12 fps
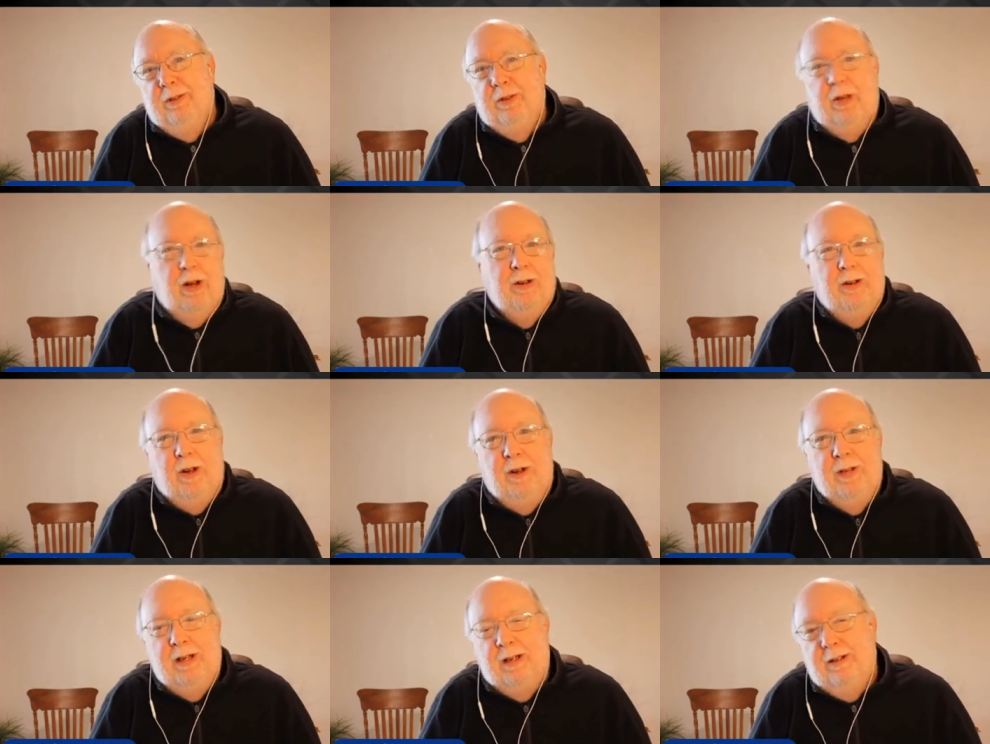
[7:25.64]
on, on
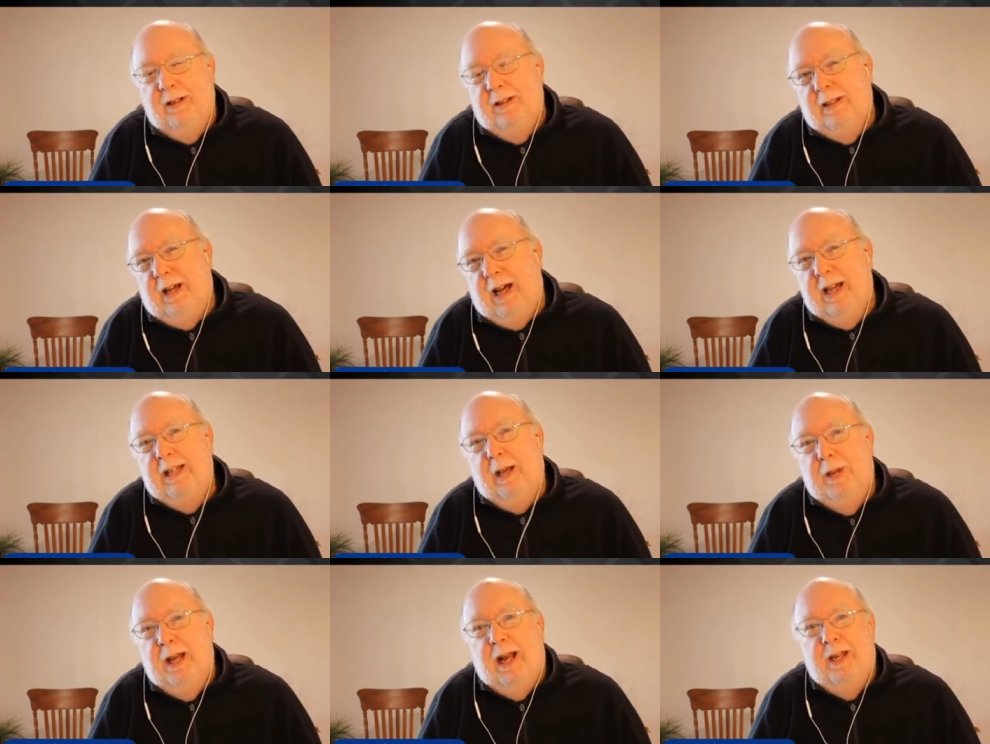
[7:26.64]
the I T E P
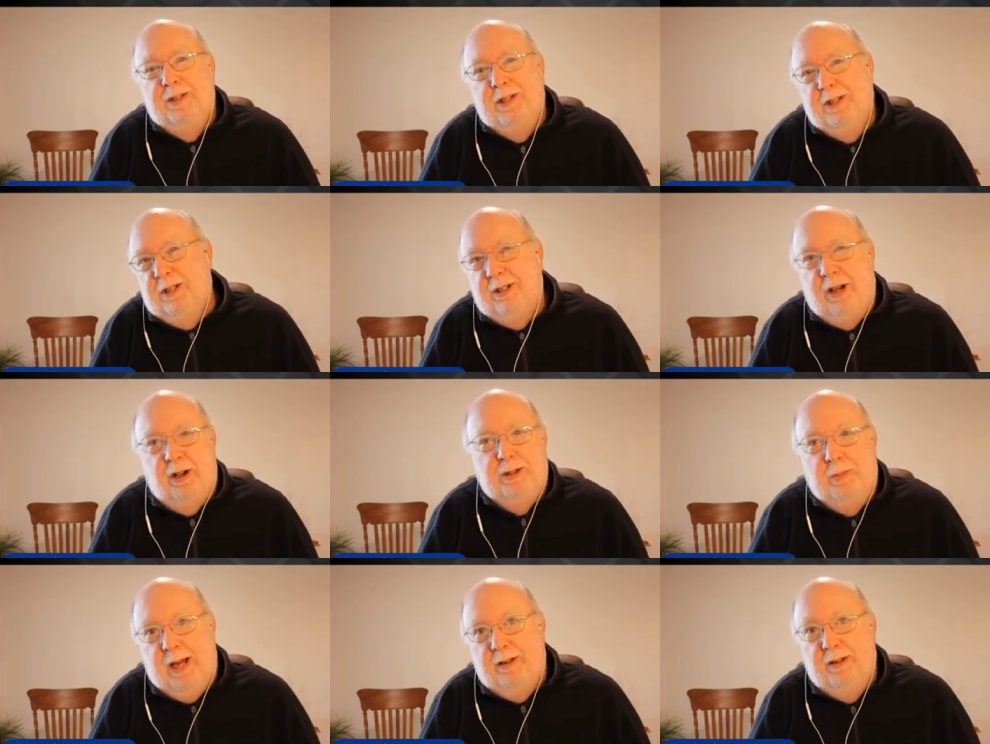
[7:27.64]
analysis that talks
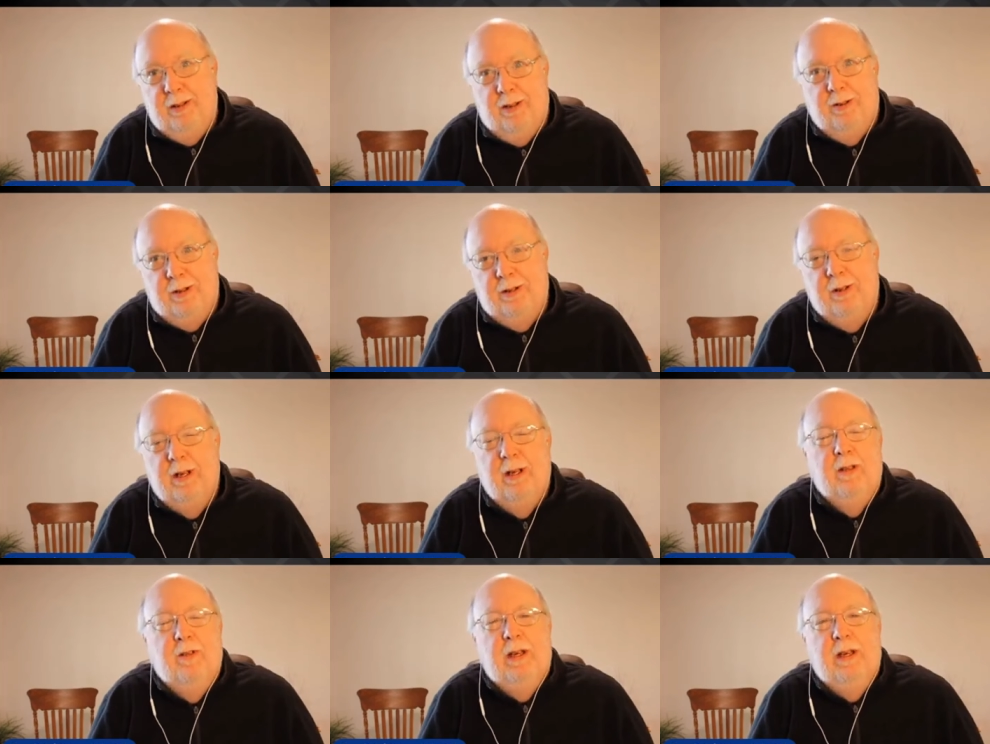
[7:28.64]
about you know the
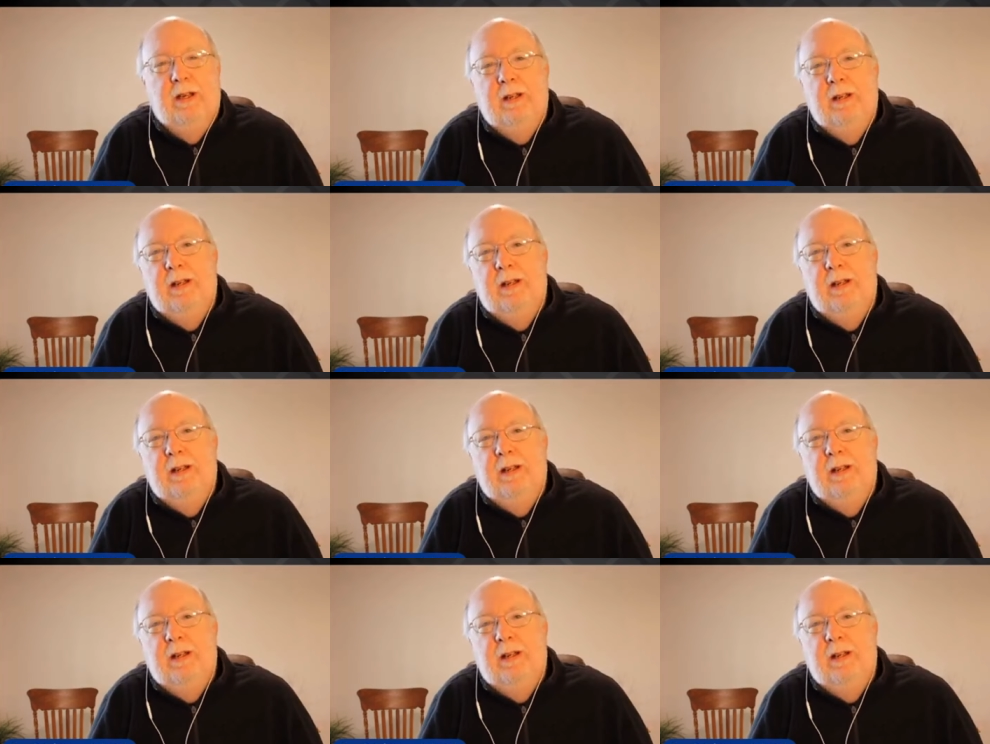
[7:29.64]
the.